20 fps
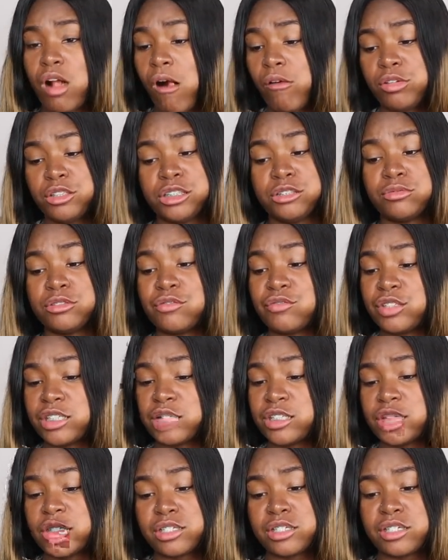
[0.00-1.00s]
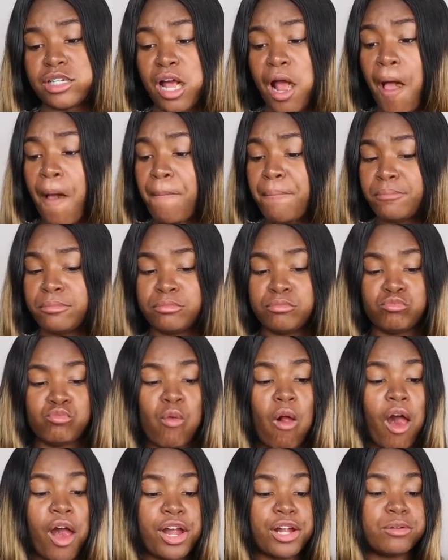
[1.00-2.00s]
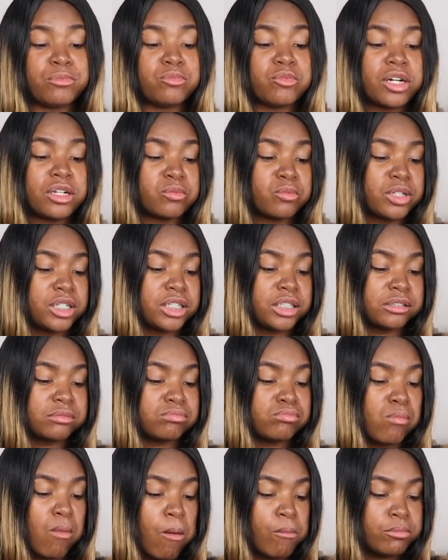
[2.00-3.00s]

I only ate one freaking pizza and one wing.